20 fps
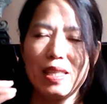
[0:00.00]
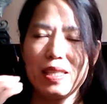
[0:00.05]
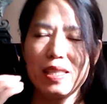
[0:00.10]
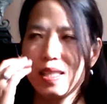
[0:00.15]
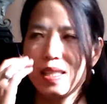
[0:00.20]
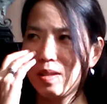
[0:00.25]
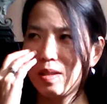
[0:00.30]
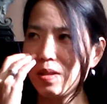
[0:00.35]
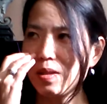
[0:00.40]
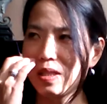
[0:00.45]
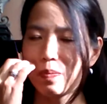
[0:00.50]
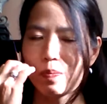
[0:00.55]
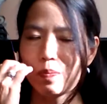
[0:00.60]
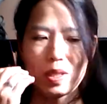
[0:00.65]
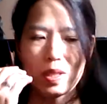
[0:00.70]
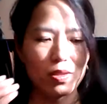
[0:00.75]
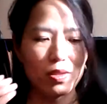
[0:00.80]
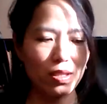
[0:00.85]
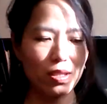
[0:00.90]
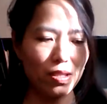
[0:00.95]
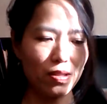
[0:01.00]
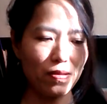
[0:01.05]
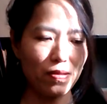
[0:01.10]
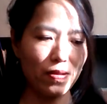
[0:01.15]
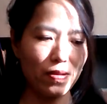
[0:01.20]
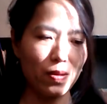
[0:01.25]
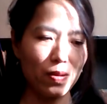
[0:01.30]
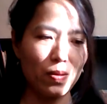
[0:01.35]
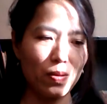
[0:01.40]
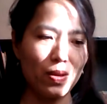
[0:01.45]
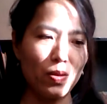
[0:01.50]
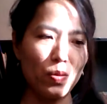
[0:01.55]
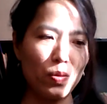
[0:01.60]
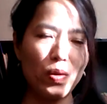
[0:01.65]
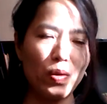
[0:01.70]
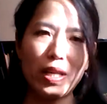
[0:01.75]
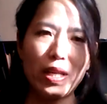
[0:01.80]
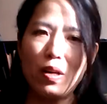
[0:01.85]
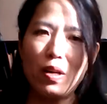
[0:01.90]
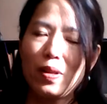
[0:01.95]
like he saw this picture of
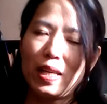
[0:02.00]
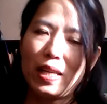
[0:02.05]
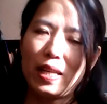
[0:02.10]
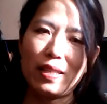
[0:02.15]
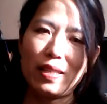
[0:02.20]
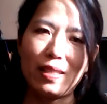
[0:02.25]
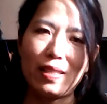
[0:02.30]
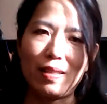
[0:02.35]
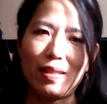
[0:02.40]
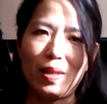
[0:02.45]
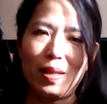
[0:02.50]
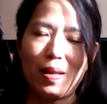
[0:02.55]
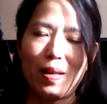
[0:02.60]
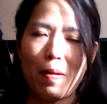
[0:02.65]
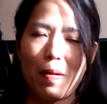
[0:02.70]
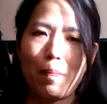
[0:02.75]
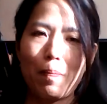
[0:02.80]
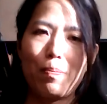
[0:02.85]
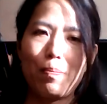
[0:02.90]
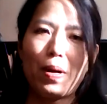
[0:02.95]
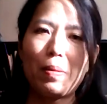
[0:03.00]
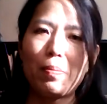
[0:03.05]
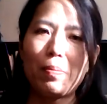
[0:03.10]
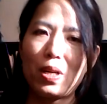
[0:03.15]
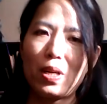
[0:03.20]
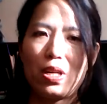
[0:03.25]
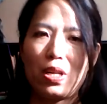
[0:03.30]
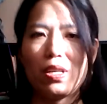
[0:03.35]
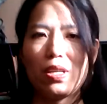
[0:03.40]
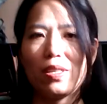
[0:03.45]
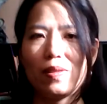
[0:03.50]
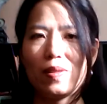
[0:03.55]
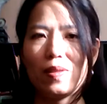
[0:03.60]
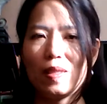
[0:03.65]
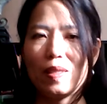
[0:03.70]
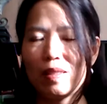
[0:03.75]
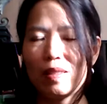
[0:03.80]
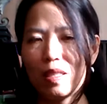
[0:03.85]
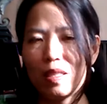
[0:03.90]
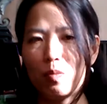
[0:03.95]
we are all like bump cars
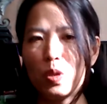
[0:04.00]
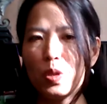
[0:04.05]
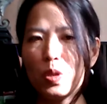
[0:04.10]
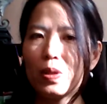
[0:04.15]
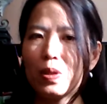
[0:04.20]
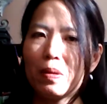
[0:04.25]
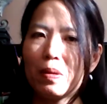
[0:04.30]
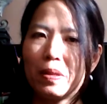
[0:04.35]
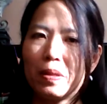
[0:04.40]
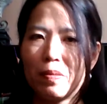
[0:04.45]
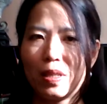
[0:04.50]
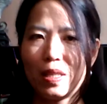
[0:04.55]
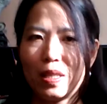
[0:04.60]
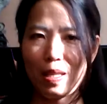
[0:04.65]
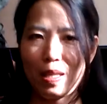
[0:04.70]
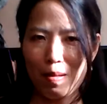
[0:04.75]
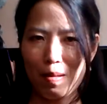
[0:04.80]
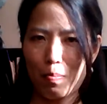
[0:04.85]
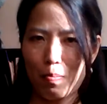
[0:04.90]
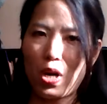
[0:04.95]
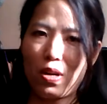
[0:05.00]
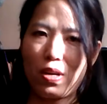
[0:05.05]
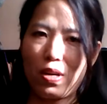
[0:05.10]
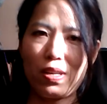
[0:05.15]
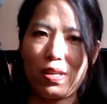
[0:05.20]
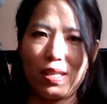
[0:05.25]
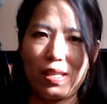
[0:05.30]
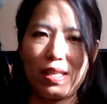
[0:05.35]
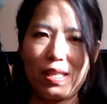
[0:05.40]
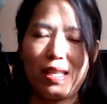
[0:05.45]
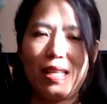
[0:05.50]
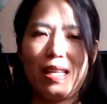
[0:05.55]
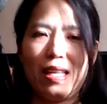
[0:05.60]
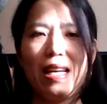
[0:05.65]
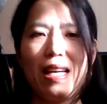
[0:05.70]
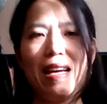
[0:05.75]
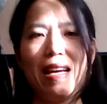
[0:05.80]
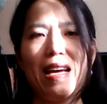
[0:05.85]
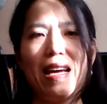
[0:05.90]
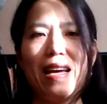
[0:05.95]
in the museum park,
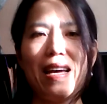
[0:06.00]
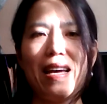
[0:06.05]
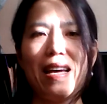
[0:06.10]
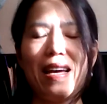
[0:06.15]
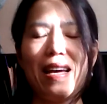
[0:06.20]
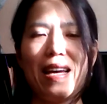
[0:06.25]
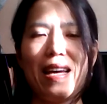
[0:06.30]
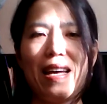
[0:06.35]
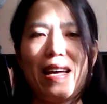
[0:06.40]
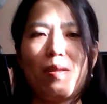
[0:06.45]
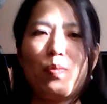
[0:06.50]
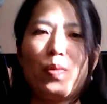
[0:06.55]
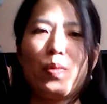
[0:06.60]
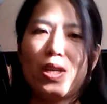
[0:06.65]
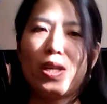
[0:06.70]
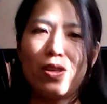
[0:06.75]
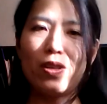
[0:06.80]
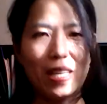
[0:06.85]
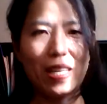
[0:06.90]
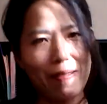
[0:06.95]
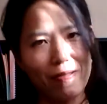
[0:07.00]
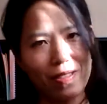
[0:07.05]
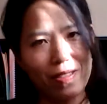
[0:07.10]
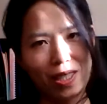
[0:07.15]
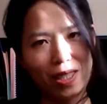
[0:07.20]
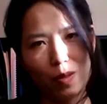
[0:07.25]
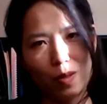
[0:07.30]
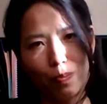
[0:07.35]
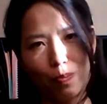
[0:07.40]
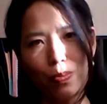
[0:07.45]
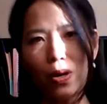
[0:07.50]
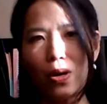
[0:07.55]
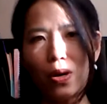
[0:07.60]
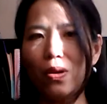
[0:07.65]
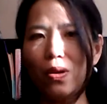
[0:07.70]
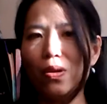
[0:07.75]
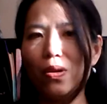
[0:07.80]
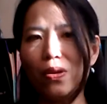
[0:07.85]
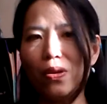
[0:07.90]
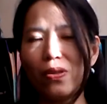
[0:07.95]
and we all have this
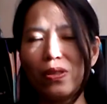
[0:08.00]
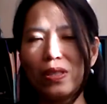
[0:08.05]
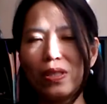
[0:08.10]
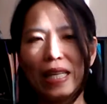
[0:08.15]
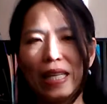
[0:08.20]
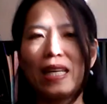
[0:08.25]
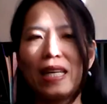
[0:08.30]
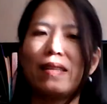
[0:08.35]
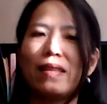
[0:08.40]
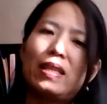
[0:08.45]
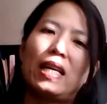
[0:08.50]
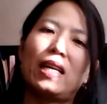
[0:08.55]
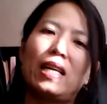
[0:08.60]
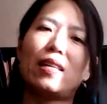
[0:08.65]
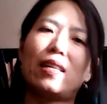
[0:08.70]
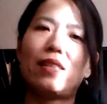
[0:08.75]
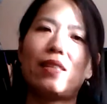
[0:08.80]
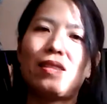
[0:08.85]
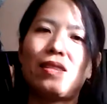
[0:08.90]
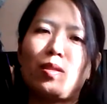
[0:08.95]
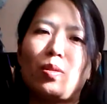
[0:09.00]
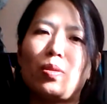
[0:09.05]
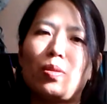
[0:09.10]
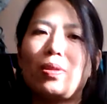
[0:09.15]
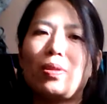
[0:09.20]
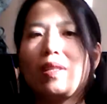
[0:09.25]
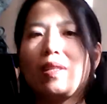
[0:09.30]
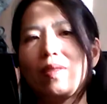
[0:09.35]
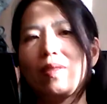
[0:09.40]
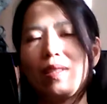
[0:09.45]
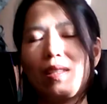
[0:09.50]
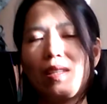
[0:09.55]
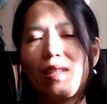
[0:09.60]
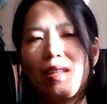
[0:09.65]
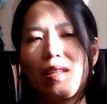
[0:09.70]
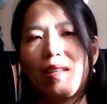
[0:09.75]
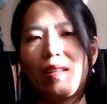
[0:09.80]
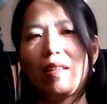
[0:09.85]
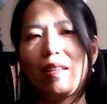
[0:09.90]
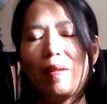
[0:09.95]
pole that connect us to this
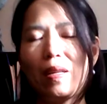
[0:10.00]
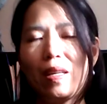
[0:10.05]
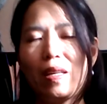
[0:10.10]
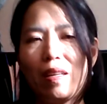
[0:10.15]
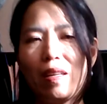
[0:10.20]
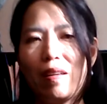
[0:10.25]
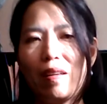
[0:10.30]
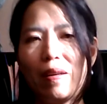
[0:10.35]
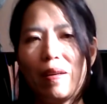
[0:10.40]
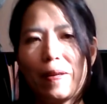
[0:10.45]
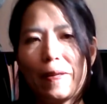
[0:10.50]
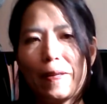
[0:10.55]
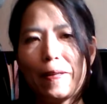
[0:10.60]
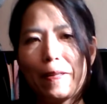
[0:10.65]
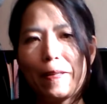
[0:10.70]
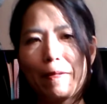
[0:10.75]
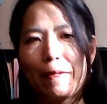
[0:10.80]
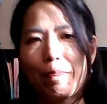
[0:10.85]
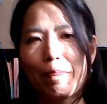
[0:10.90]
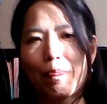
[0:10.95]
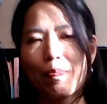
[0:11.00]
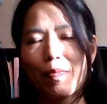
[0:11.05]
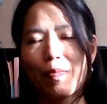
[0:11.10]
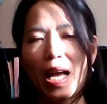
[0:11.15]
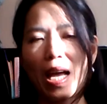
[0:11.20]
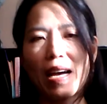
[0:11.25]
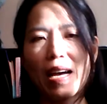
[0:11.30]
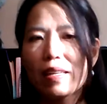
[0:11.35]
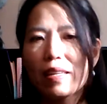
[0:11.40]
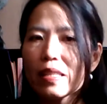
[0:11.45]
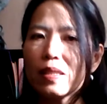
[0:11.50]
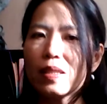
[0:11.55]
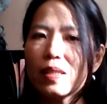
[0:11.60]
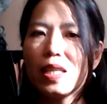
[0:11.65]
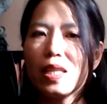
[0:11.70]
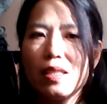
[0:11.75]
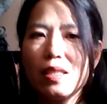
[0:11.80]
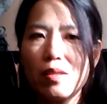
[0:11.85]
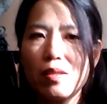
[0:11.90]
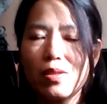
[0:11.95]
um, higher
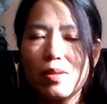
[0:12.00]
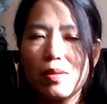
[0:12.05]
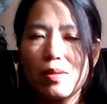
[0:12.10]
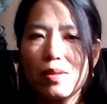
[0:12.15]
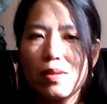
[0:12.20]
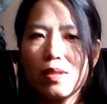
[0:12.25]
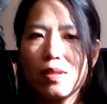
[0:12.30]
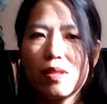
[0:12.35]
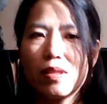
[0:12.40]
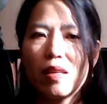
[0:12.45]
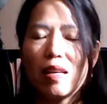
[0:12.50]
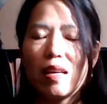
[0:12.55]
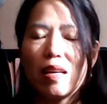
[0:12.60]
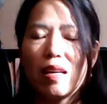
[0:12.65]
intelligence,